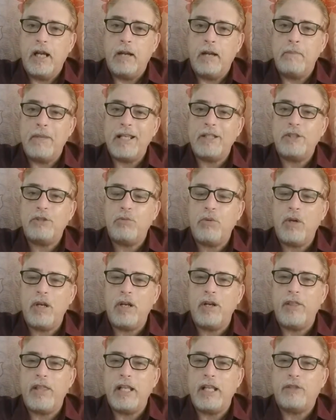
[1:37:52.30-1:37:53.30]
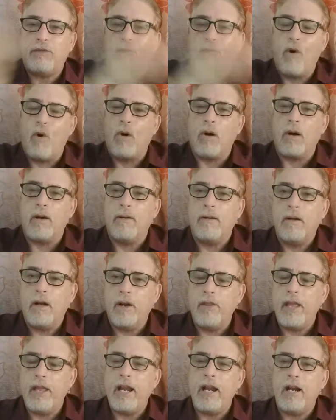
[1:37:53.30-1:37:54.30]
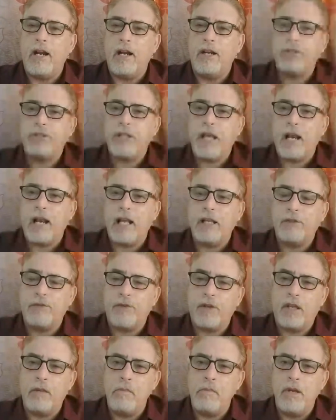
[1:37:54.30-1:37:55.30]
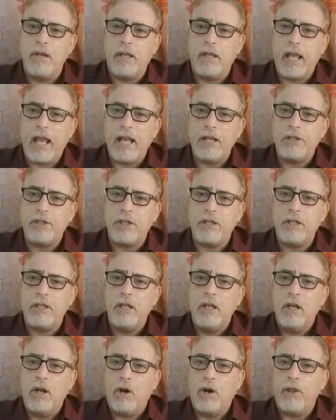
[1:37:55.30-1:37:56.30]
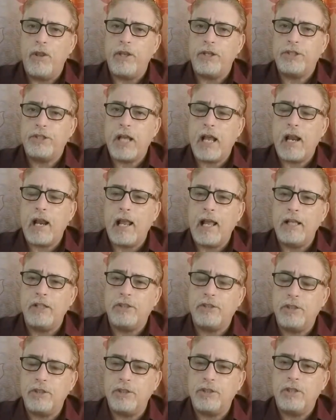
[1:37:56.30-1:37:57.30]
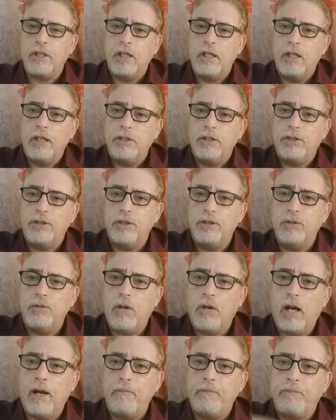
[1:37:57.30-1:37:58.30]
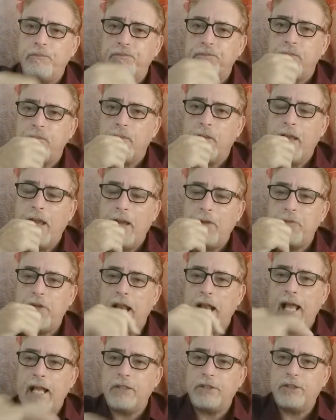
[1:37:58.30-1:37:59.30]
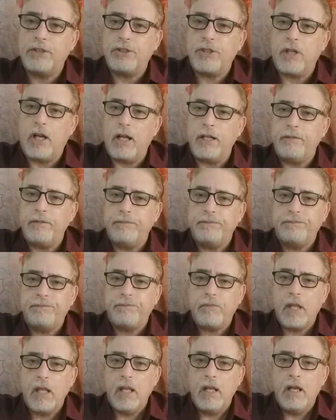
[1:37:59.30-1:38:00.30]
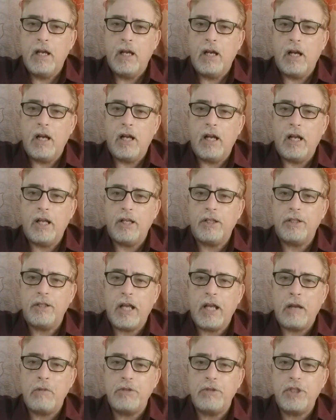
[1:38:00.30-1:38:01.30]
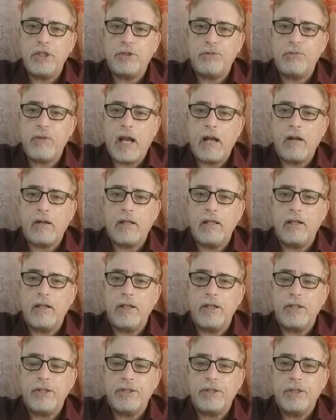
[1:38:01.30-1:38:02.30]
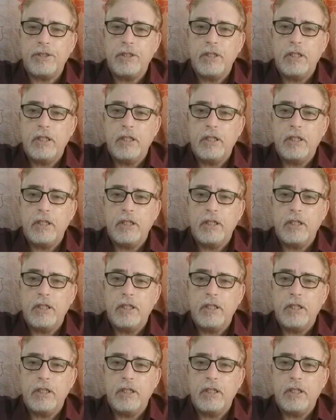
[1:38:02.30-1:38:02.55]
Mitch, what are these for? Are they satellites for communication, or are they satellites to have glasses on? I was just route clearance.